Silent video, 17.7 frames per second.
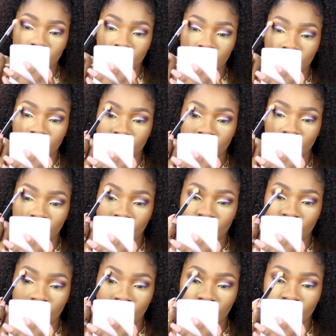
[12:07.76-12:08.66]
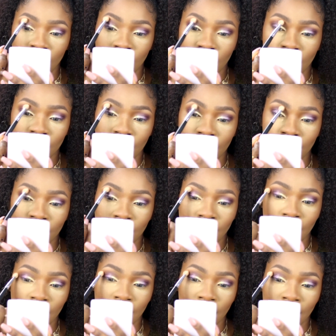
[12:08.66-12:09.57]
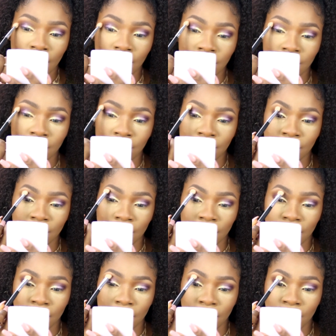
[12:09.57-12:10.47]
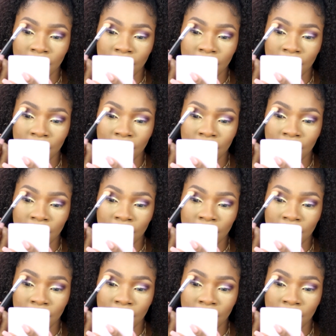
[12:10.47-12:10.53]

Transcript: Okay. Okay. Ginger.